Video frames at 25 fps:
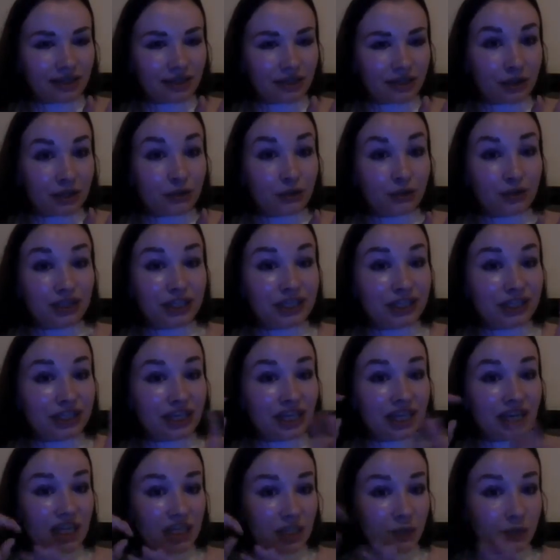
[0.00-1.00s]
unique
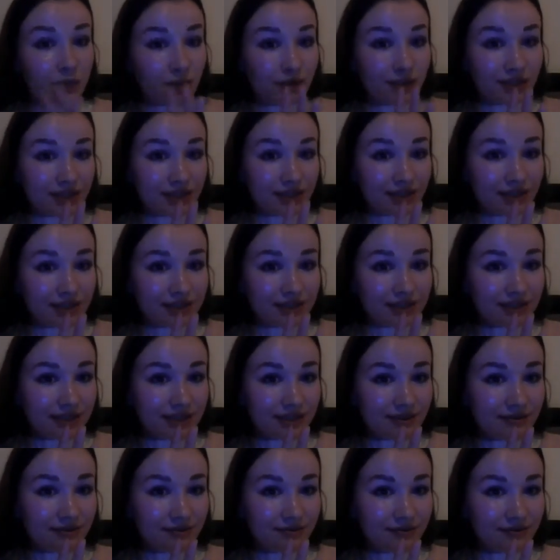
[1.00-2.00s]
expertise,